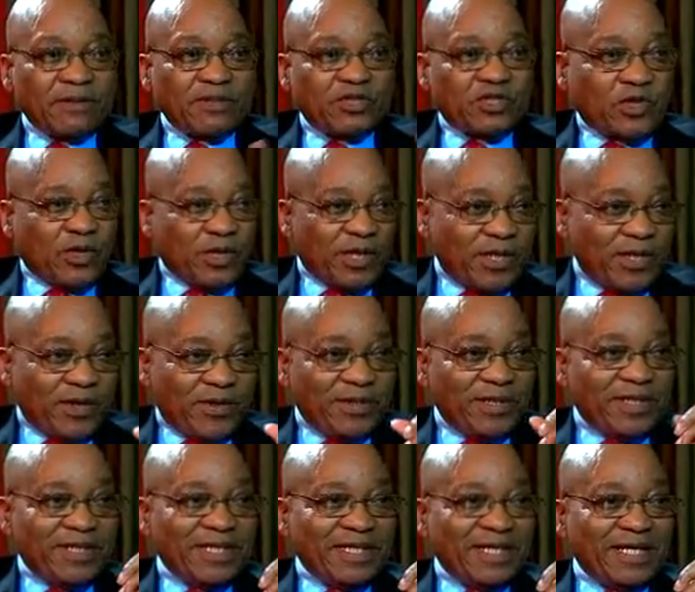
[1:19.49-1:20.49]
sorry,
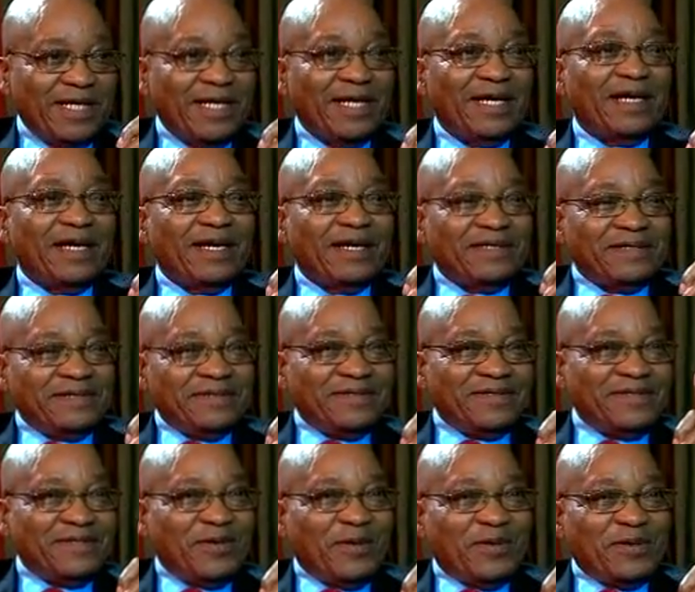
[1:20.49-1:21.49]
on the
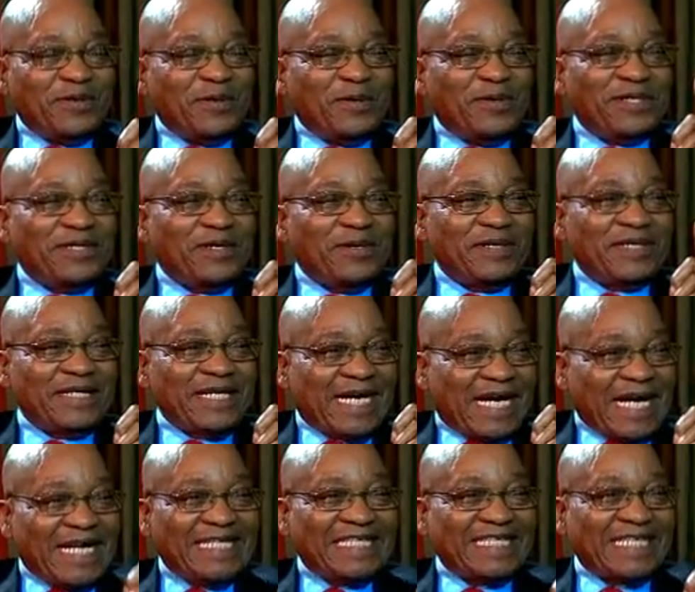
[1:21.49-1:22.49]
on the
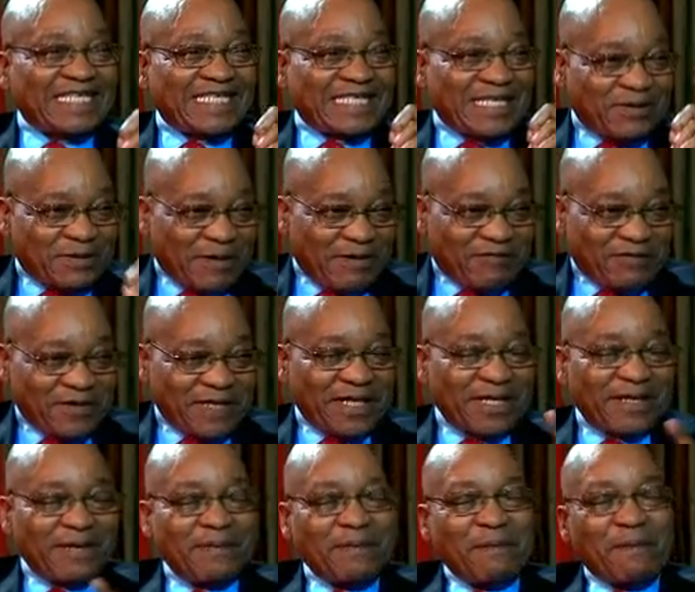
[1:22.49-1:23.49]
country South
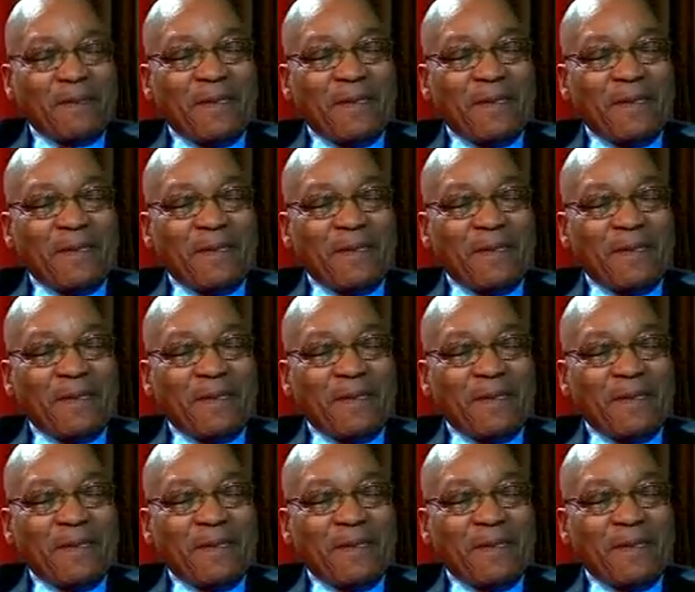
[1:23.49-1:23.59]
Africa.